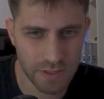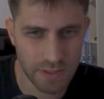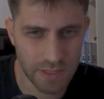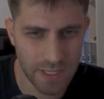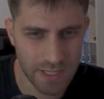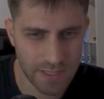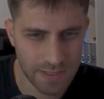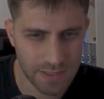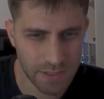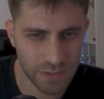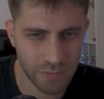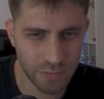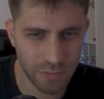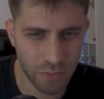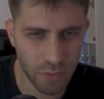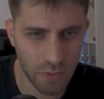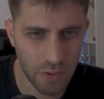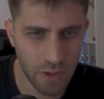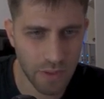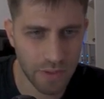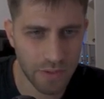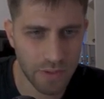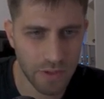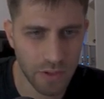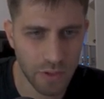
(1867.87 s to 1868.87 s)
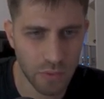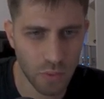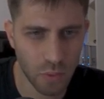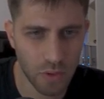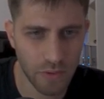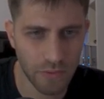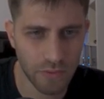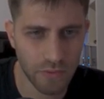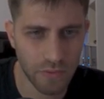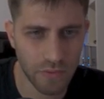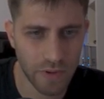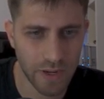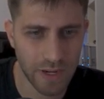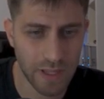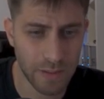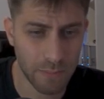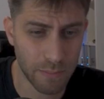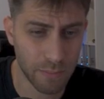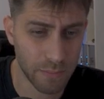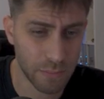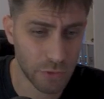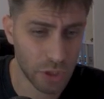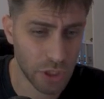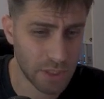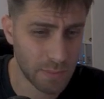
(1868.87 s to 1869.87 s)
Knight c4, I think rook f3, I
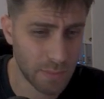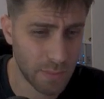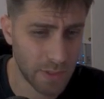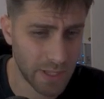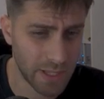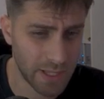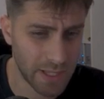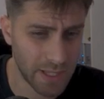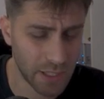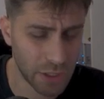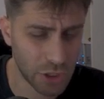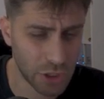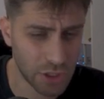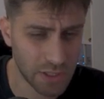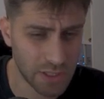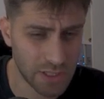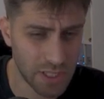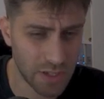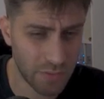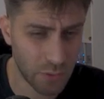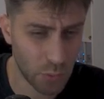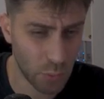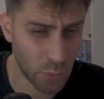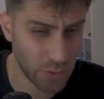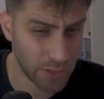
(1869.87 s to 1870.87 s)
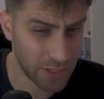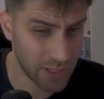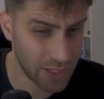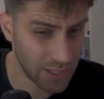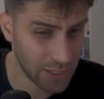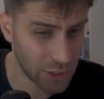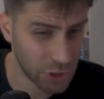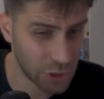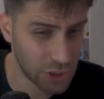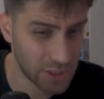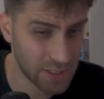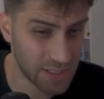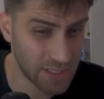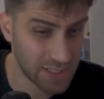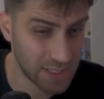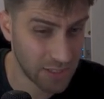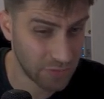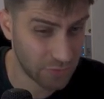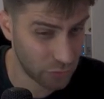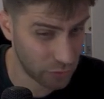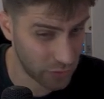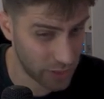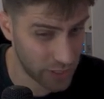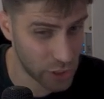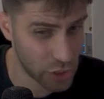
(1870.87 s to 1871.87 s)
can just play king g7 with king g6
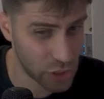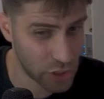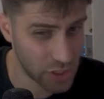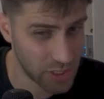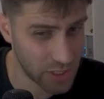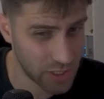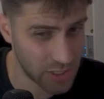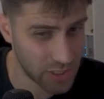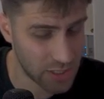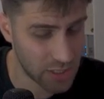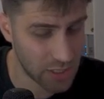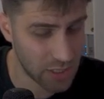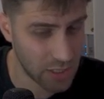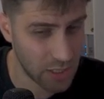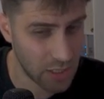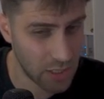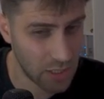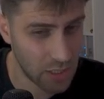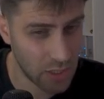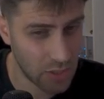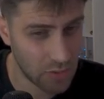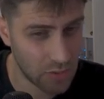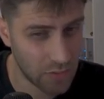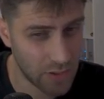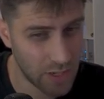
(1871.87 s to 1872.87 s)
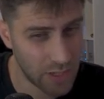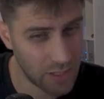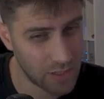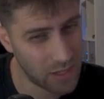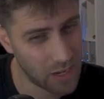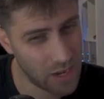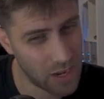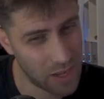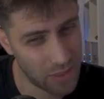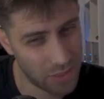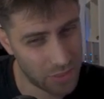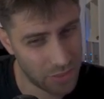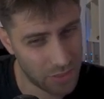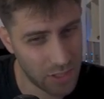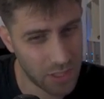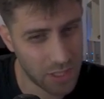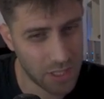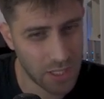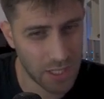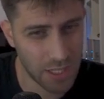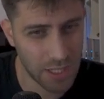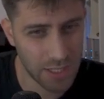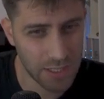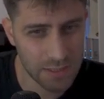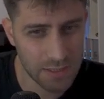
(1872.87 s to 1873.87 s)
after h6, right? I
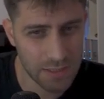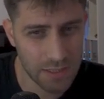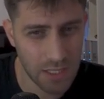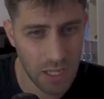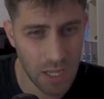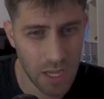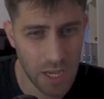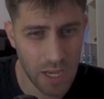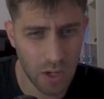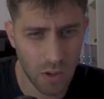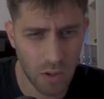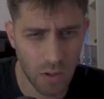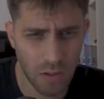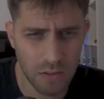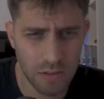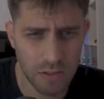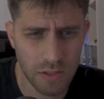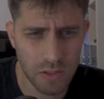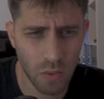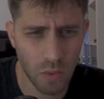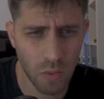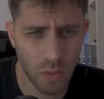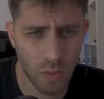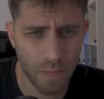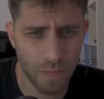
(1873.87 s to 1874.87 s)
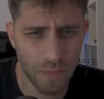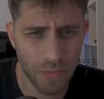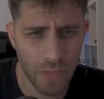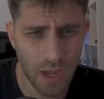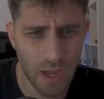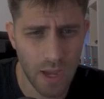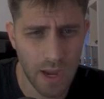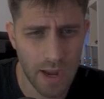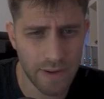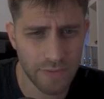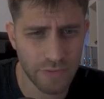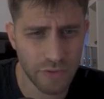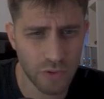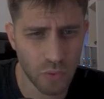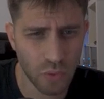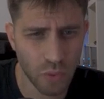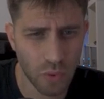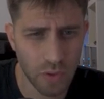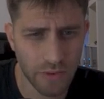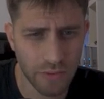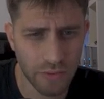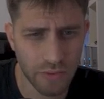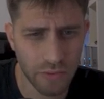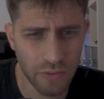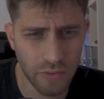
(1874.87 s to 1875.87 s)
think yes, and also, after rook
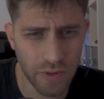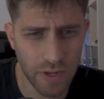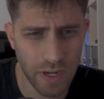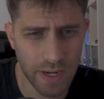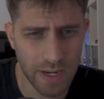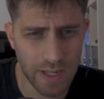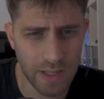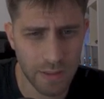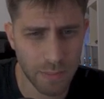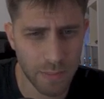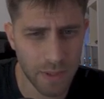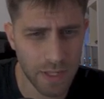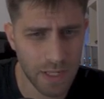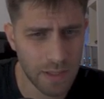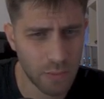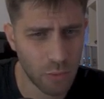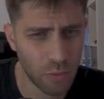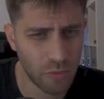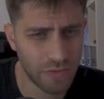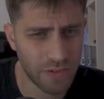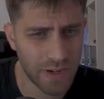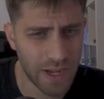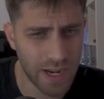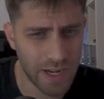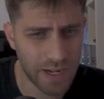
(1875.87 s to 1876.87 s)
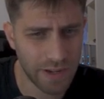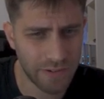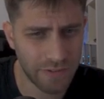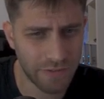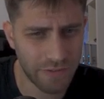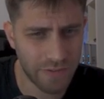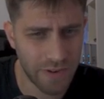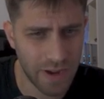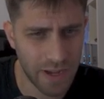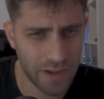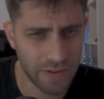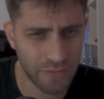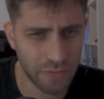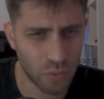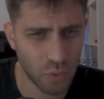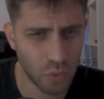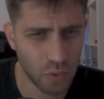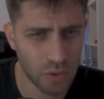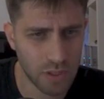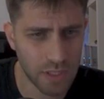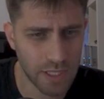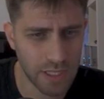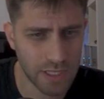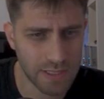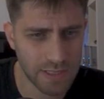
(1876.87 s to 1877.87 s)
f3, I can play the move knight e5,
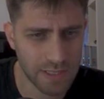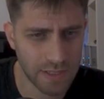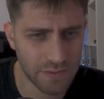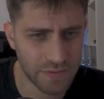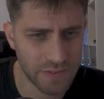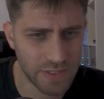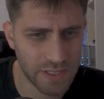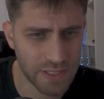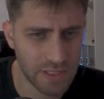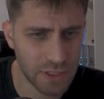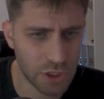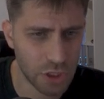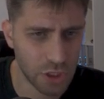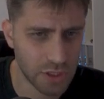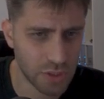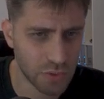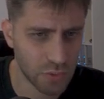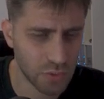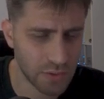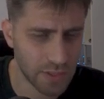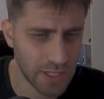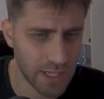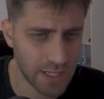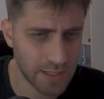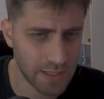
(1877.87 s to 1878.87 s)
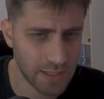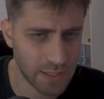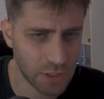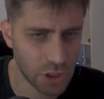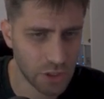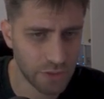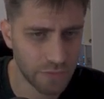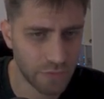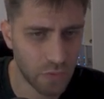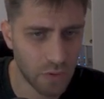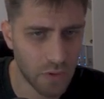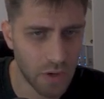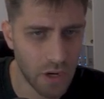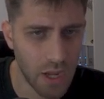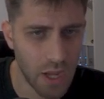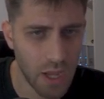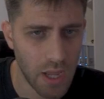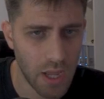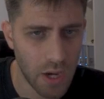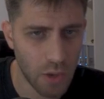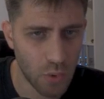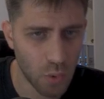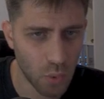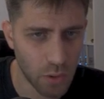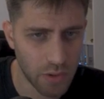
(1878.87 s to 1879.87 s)
rook takes f6, just knight takes g4,
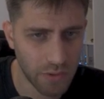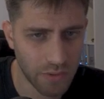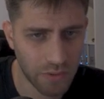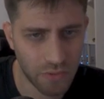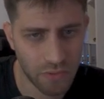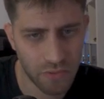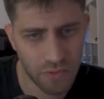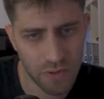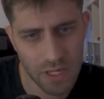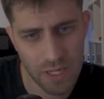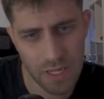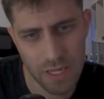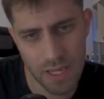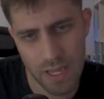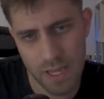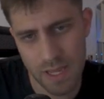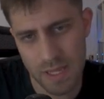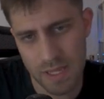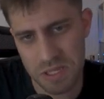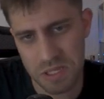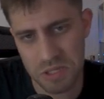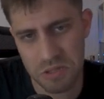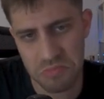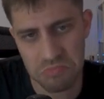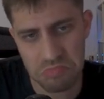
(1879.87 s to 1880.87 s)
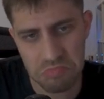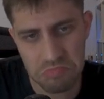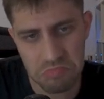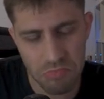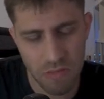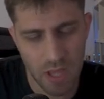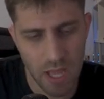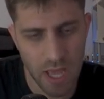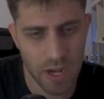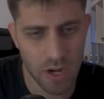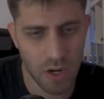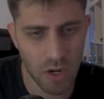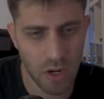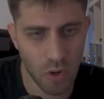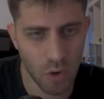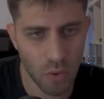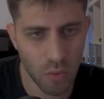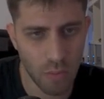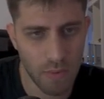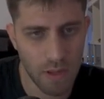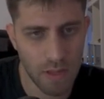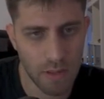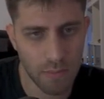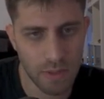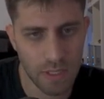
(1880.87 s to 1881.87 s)
rook f3, and I don't know,
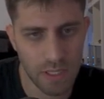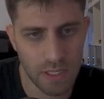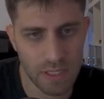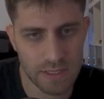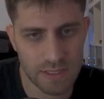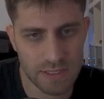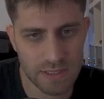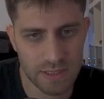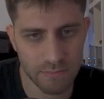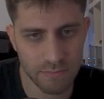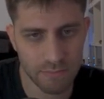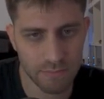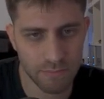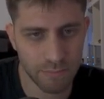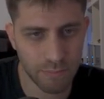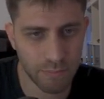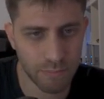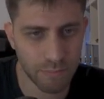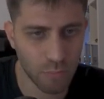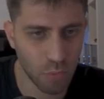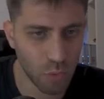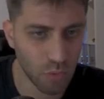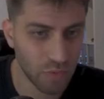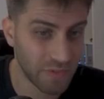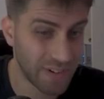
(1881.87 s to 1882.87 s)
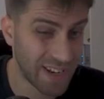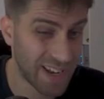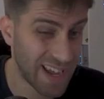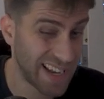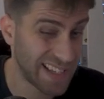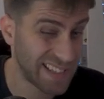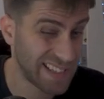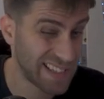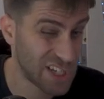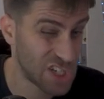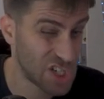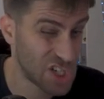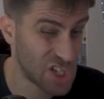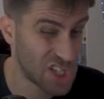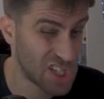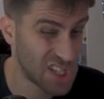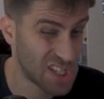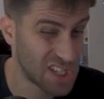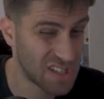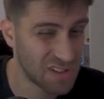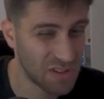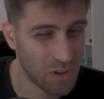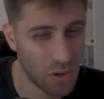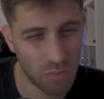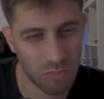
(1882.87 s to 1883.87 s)
maybe some move knight
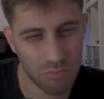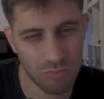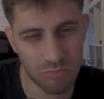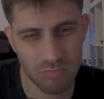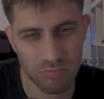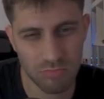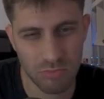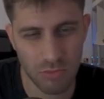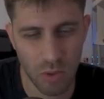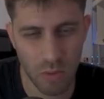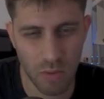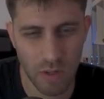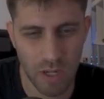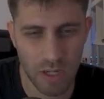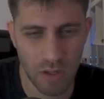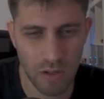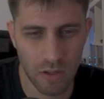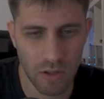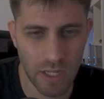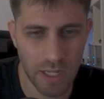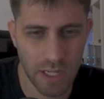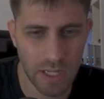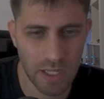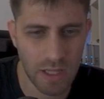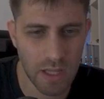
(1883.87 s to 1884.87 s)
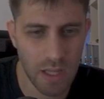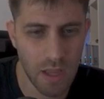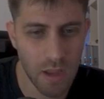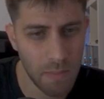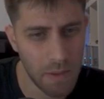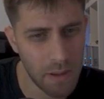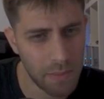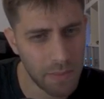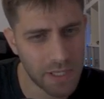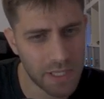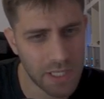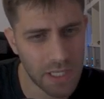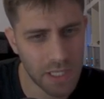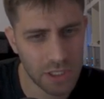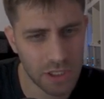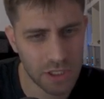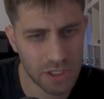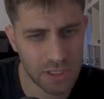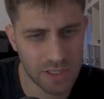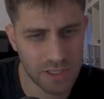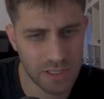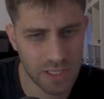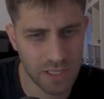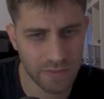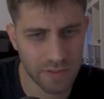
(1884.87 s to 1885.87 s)
h6, no, I don't like it. Maybe king
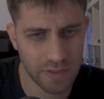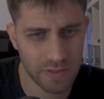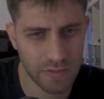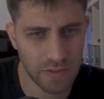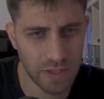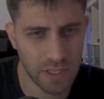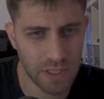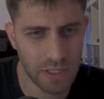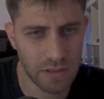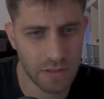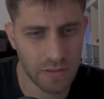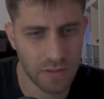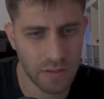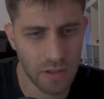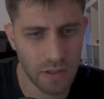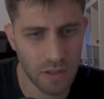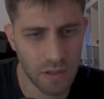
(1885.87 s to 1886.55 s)
g7, right?